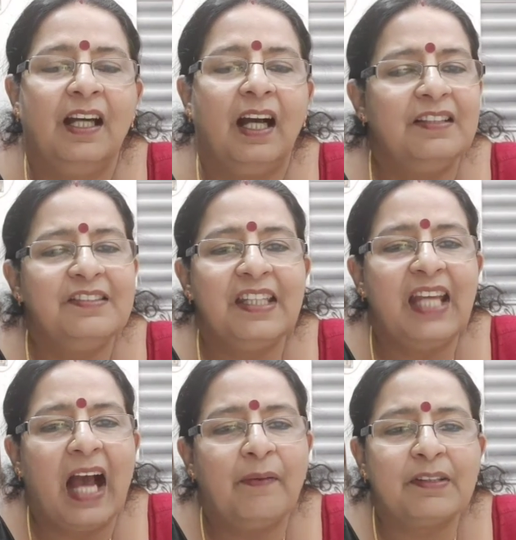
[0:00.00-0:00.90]

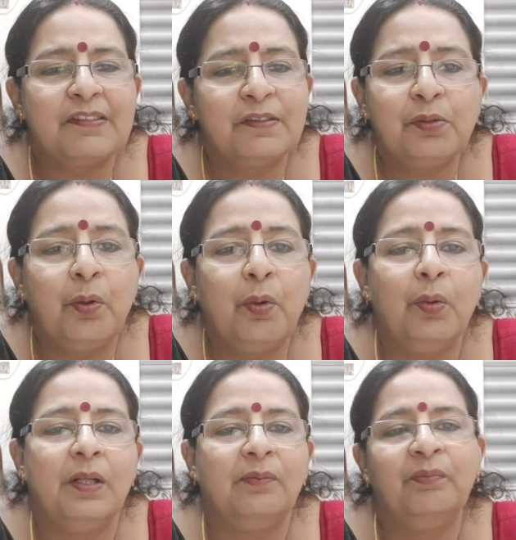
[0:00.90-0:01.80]
see, our
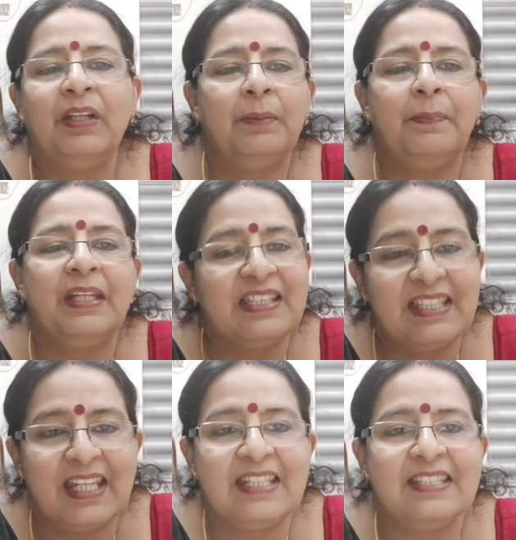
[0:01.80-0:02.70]
soul will be
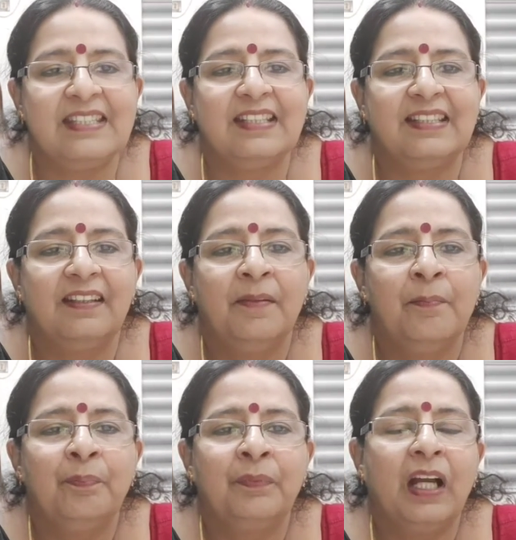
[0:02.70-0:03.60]
tainted.
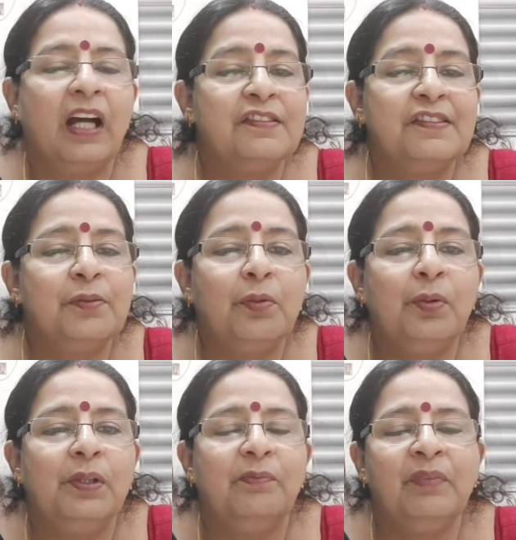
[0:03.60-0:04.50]
Our
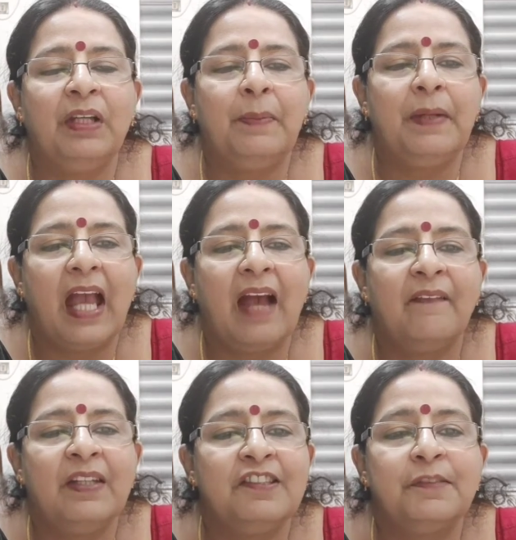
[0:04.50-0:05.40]
soul will be
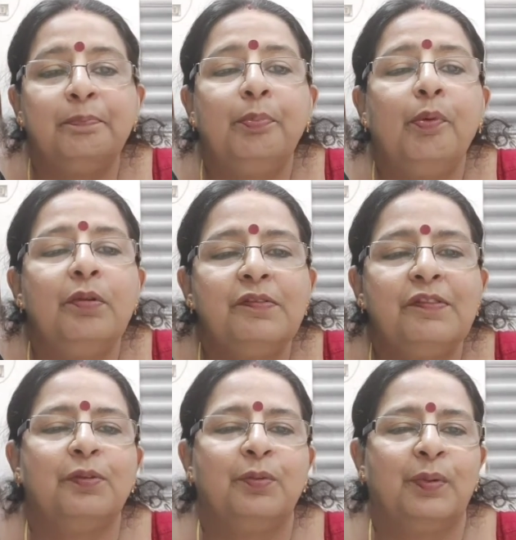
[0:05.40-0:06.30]
having
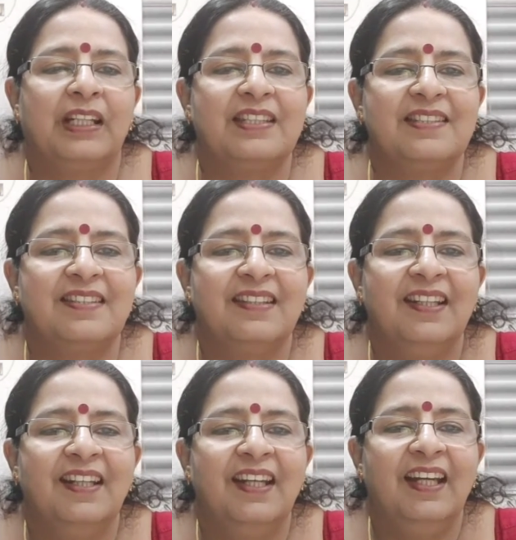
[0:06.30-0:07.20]
sports over it.
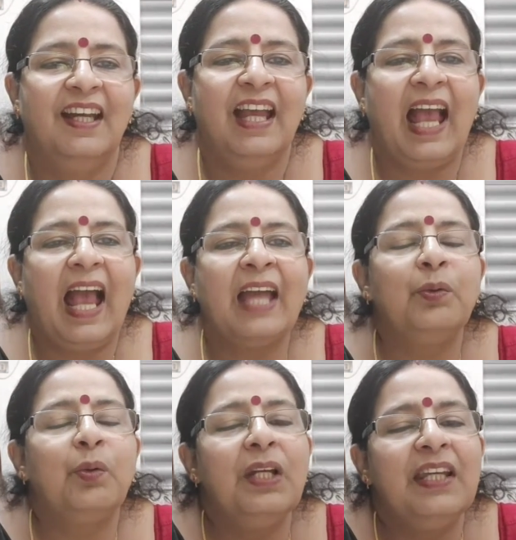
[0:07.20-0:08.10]
And
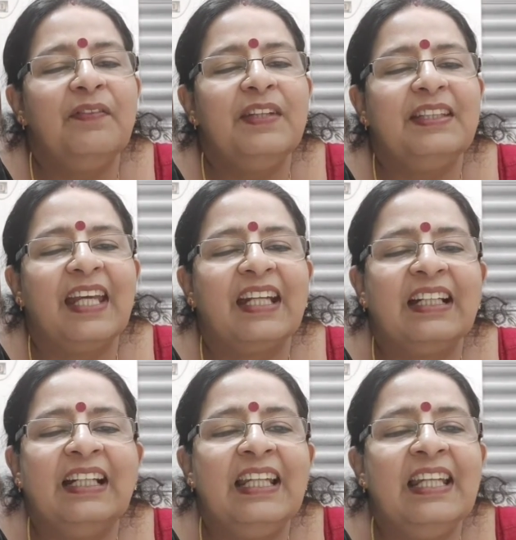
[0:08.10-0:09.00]
only with a
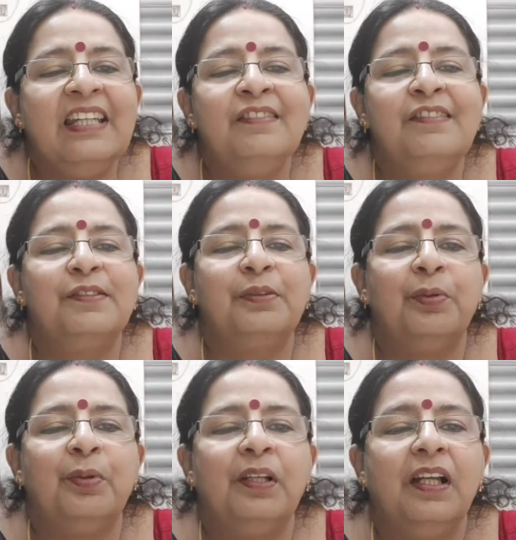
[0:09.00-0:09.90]
clean
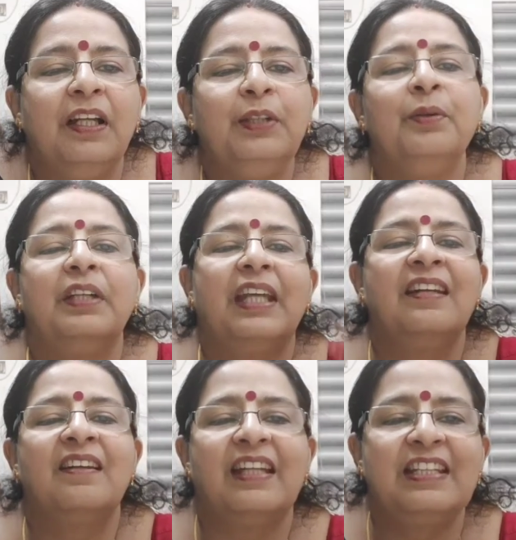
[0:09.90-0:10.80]
soul you
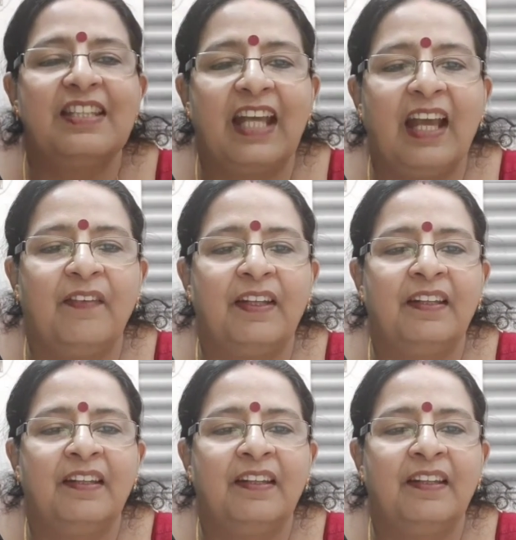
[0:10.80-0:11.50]
can reach heaven.